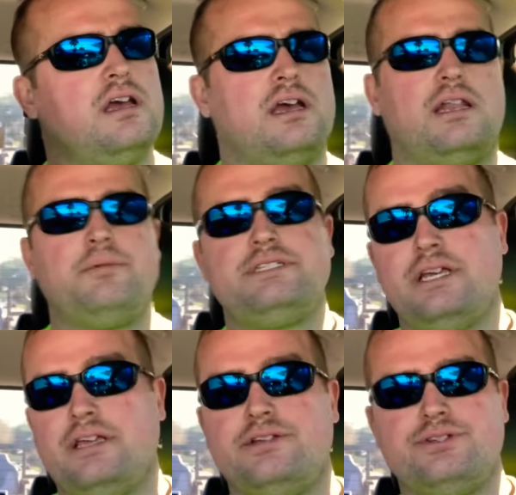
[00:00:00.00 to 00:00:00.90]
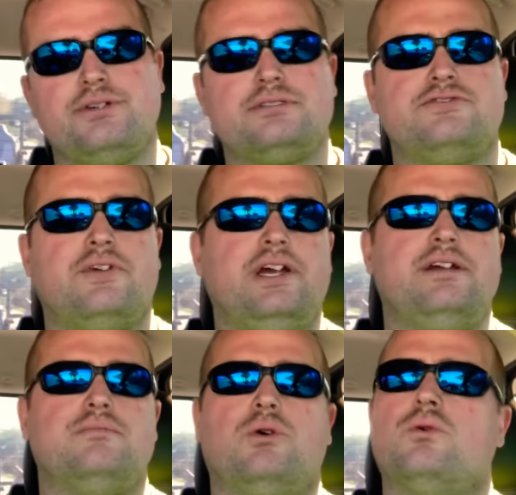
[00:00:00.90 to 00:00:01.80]
let me tell you, insurance is very
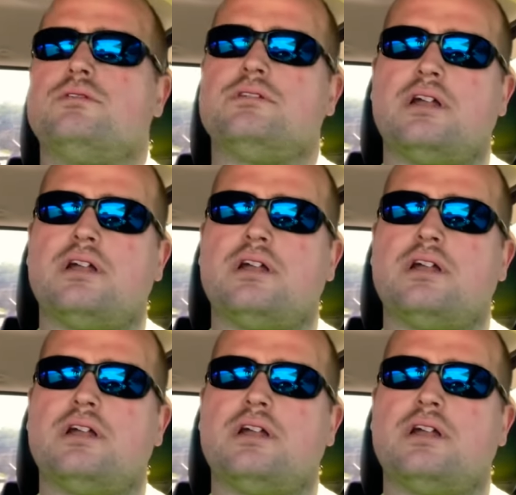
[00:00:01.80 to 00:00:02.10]
important.